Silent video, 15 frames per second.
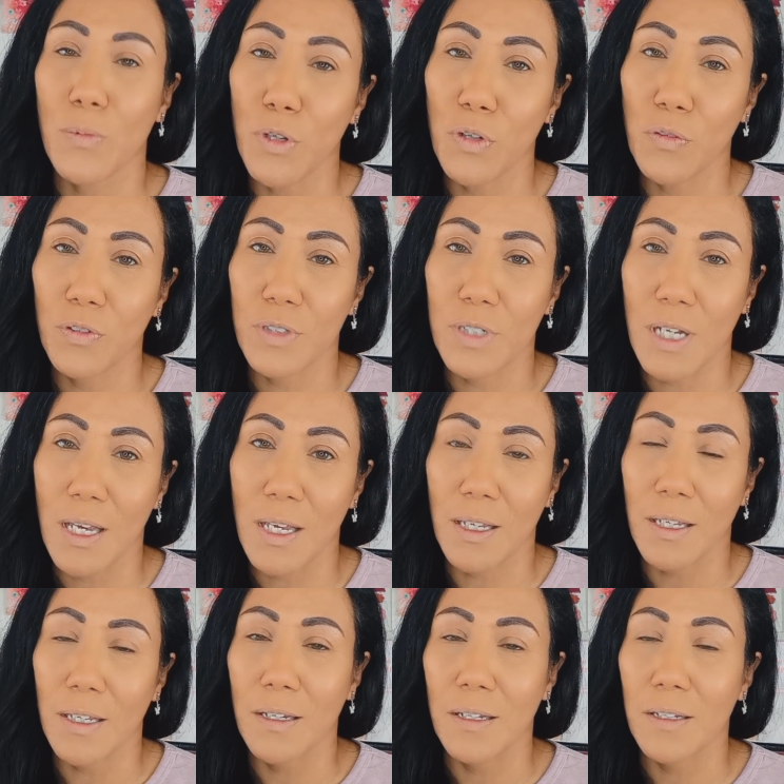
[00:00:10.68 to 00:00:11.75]
a beautiful
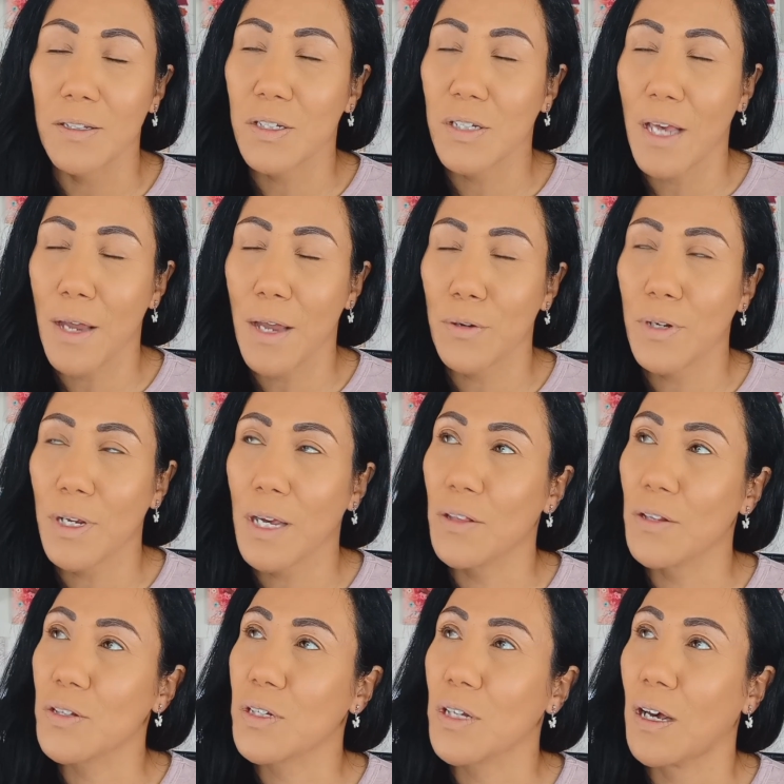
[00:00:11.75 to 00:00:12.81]
day. It is Saturday.
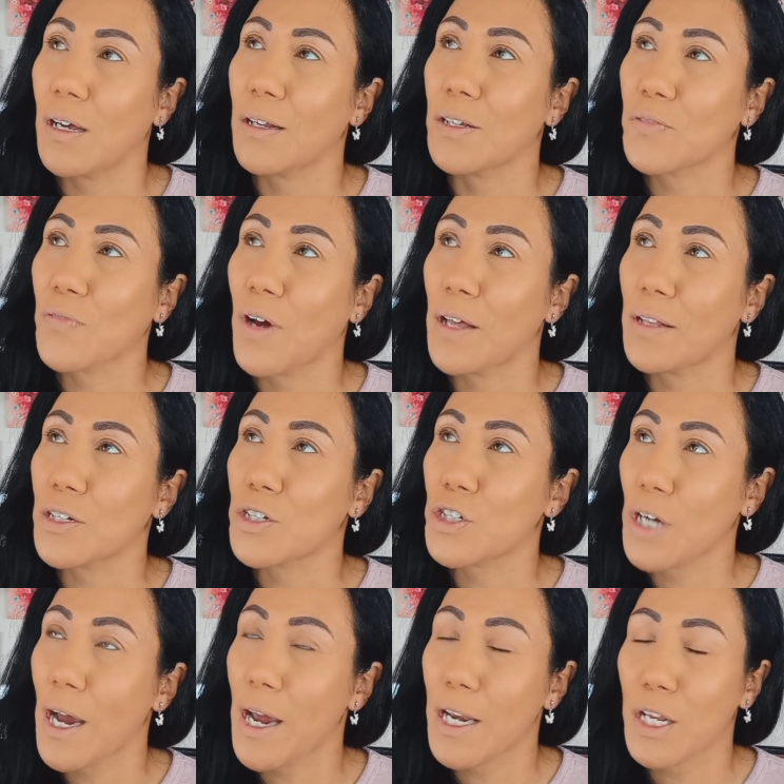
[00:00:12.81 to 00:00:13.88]
The sun is finally
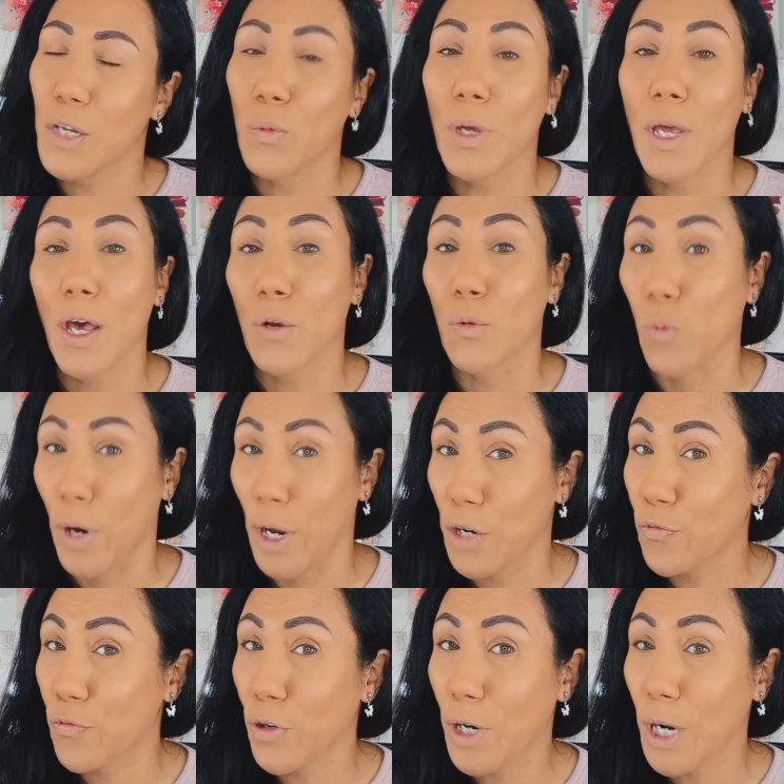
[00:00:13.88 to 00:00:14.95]
shining. We had
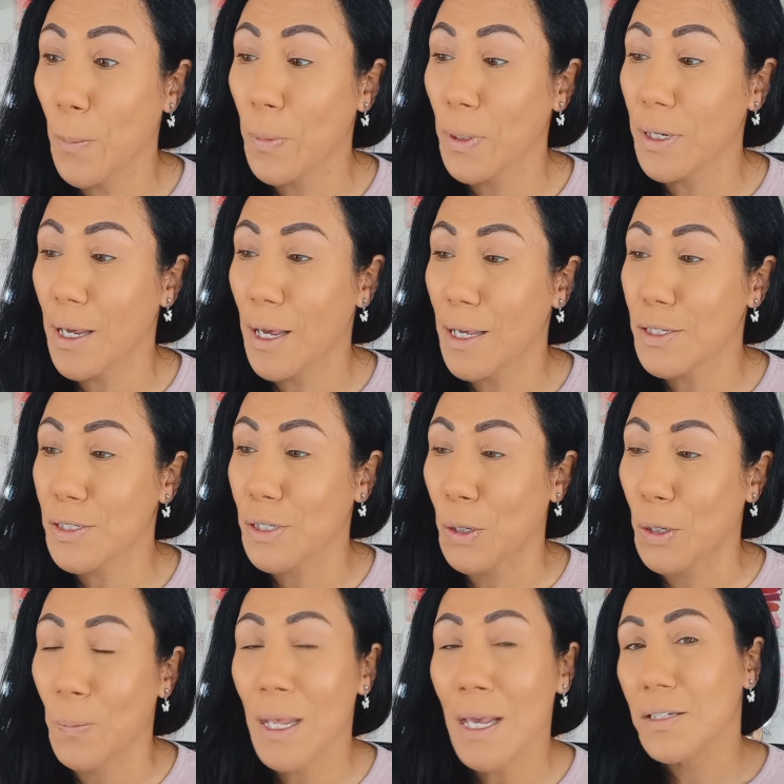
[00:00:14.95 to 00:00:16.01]
rain for a couple of days,
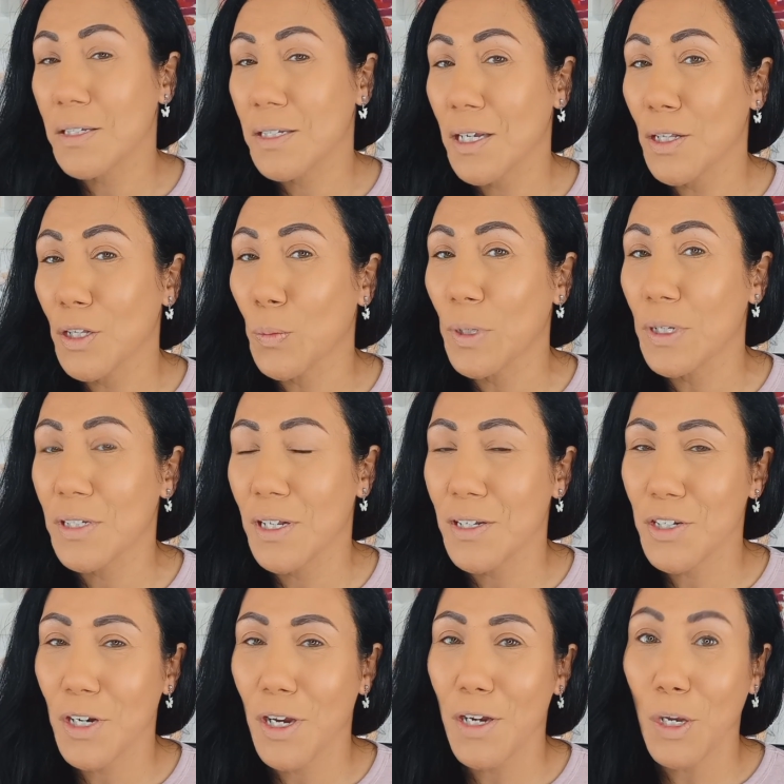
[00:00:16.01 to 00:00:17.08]
so to see a little bit of
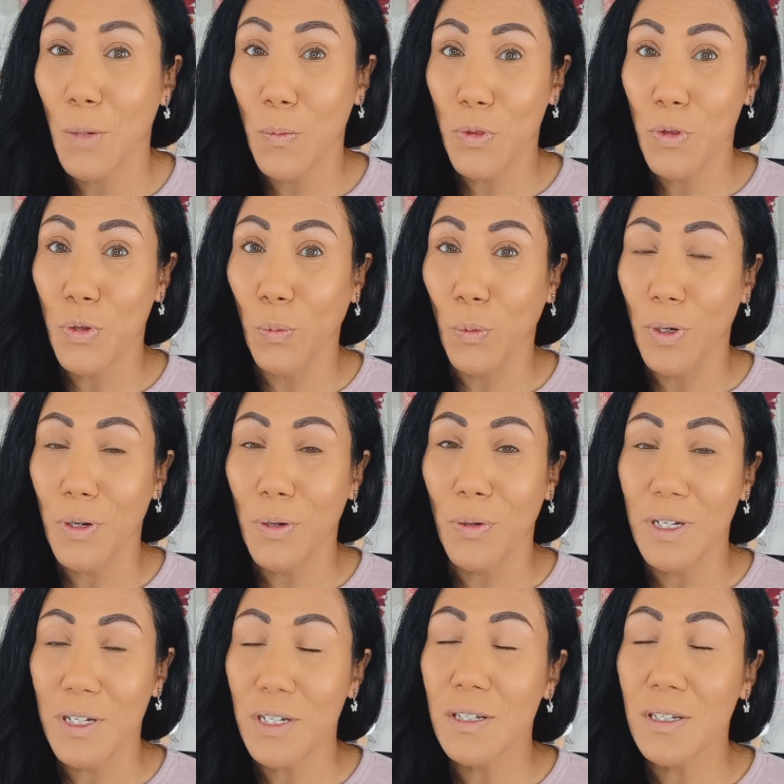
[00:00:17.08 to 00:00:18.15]
sunshine coming through the
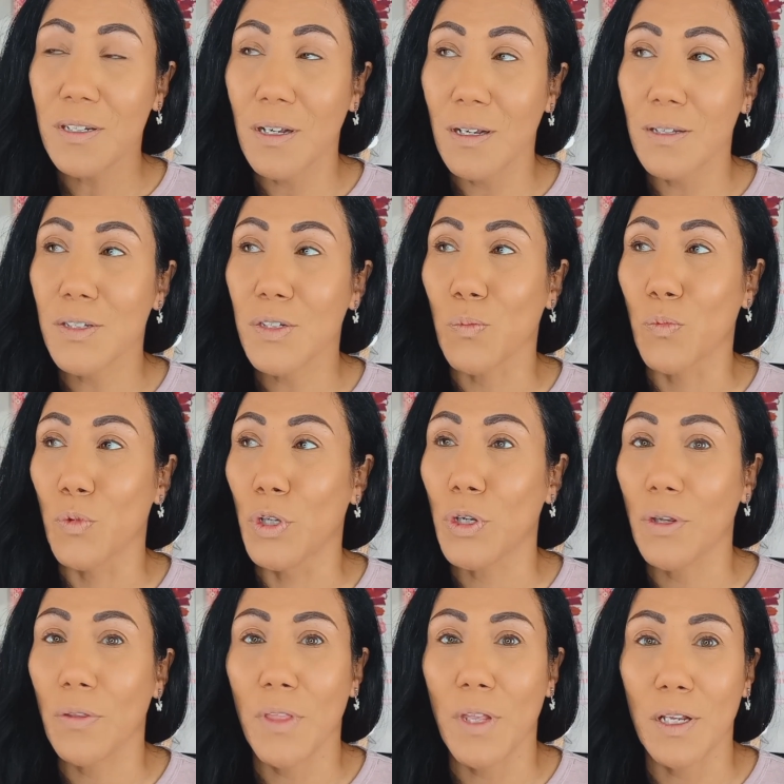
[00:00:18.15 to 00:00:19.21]
window, it just does some
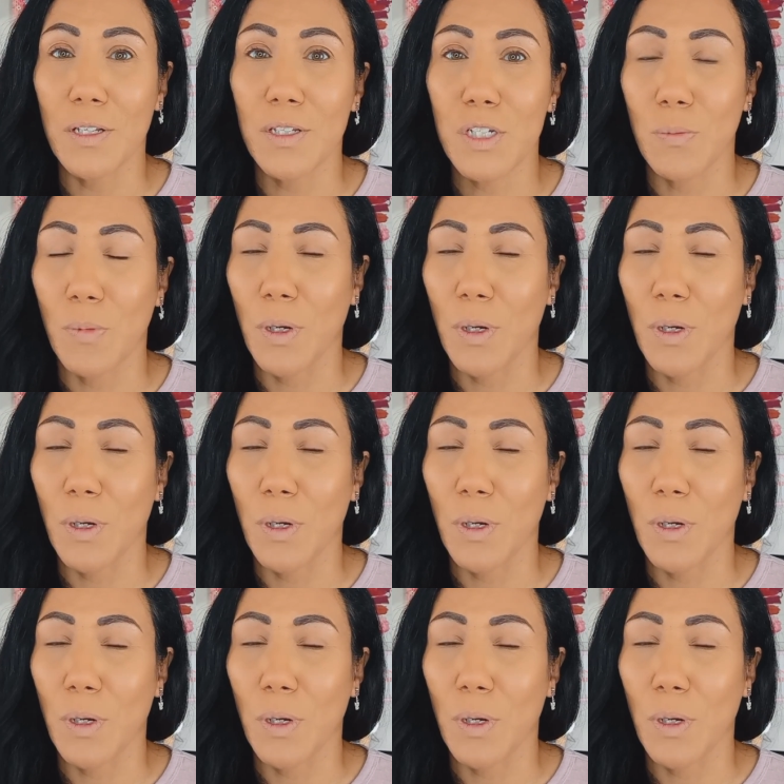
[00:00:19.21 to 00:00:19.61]
really good things